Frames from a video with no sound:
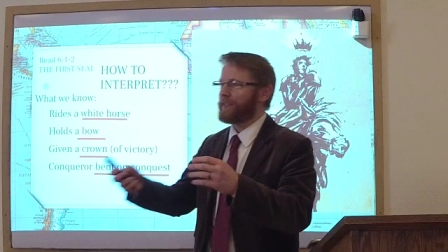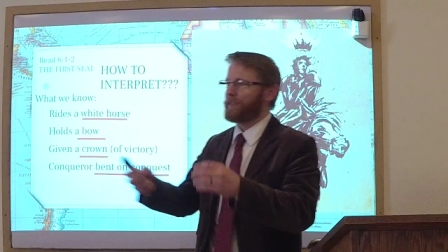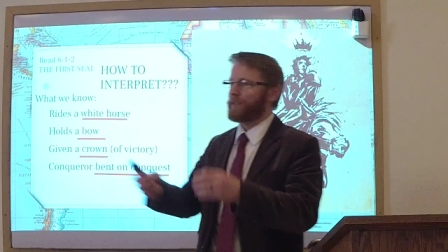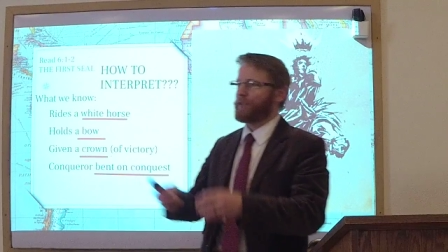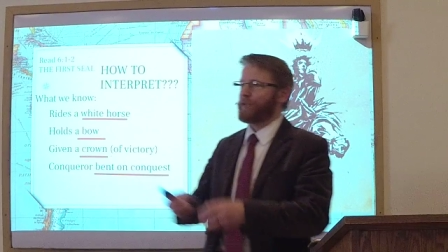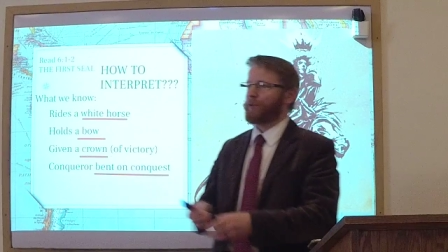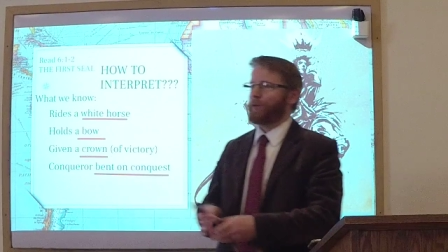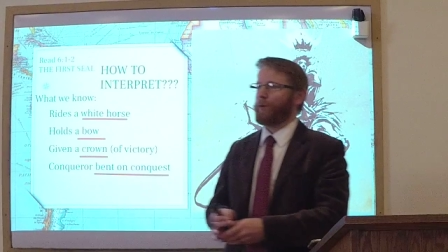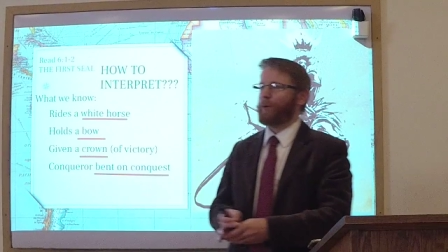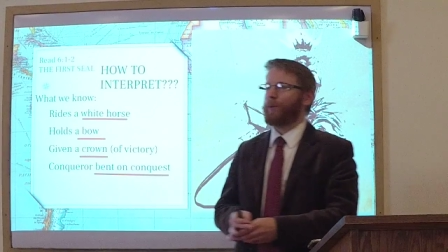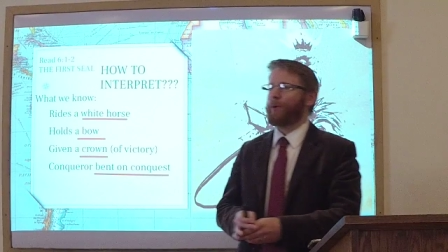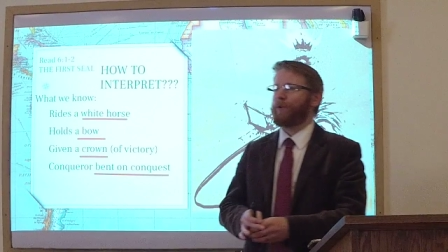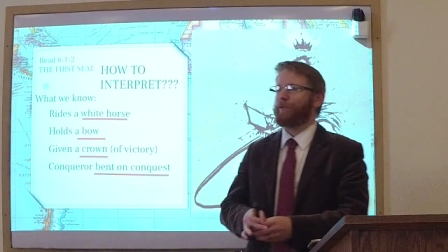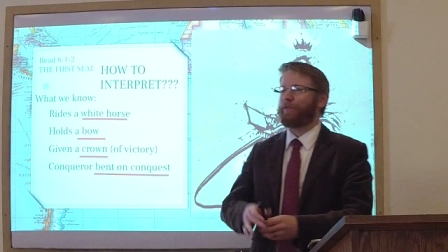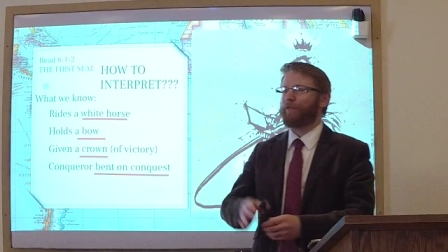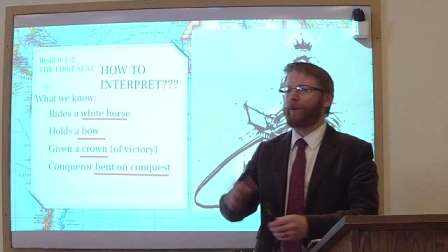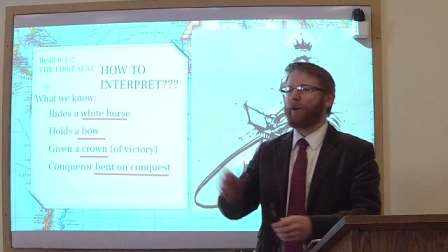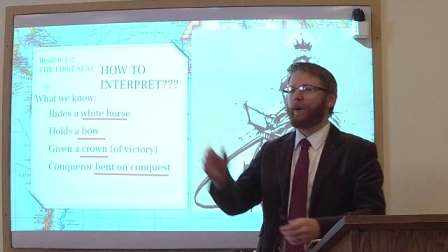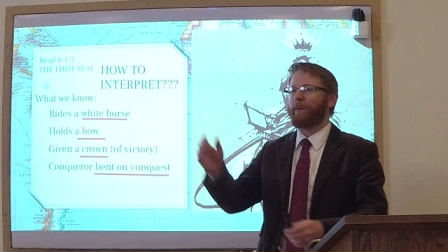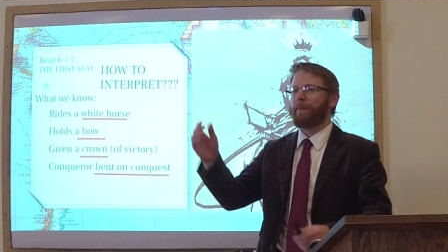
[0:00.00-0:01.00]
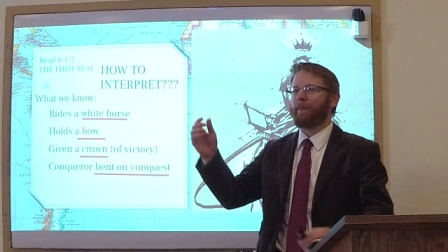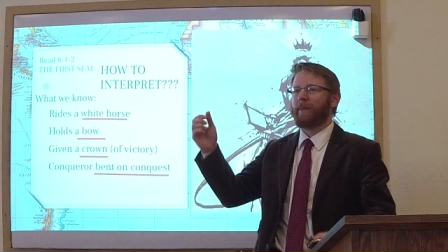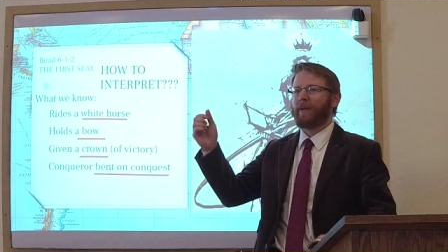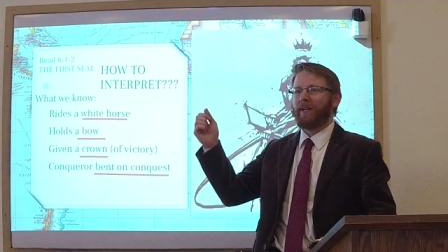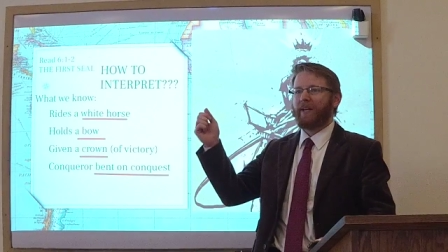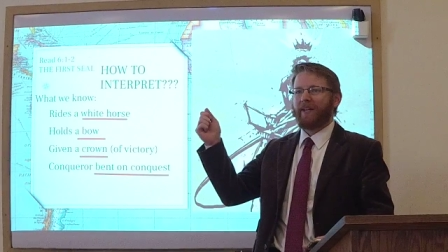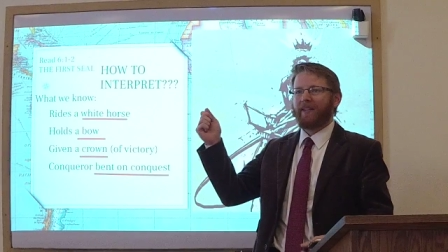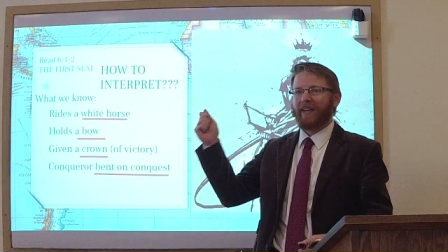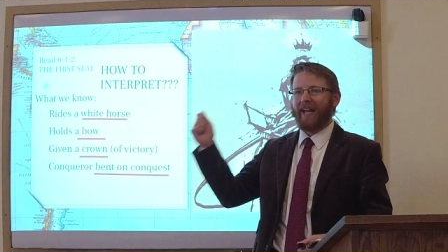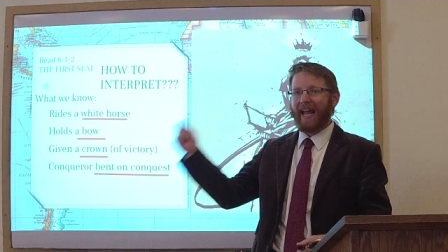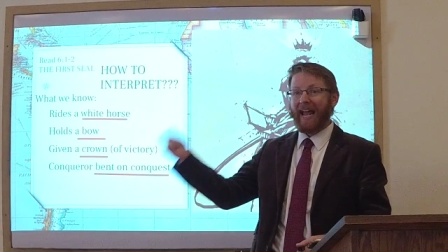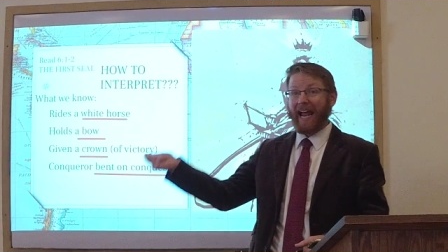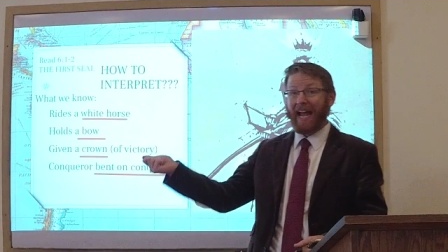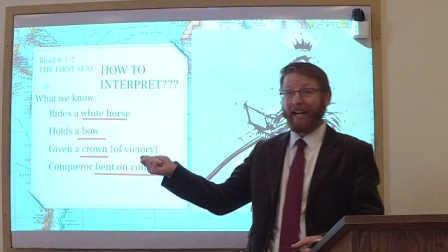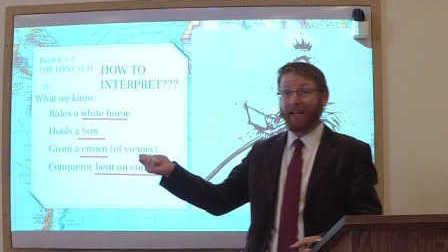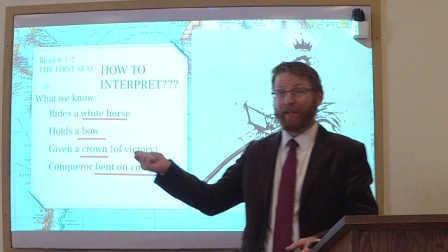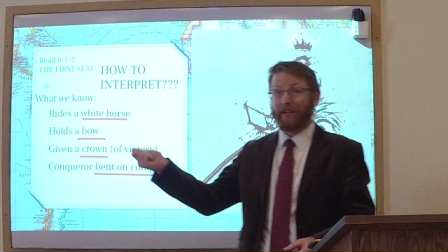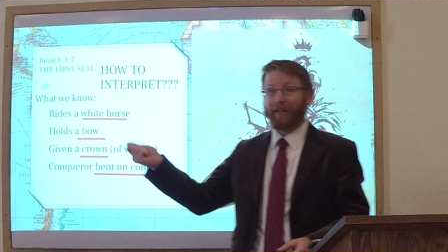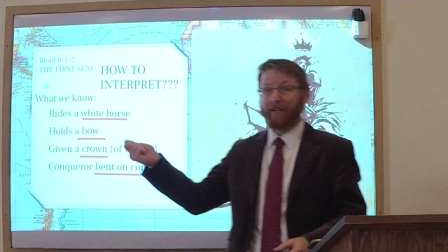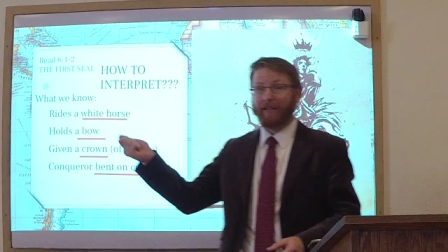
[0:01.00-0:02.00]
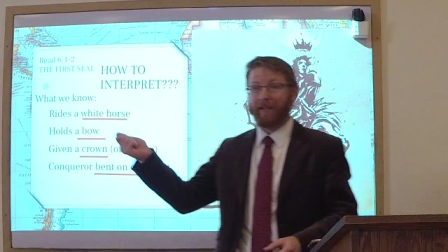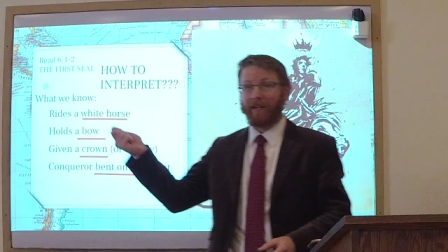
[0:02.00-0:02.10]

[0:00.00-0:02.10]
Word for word: The scroll from the hand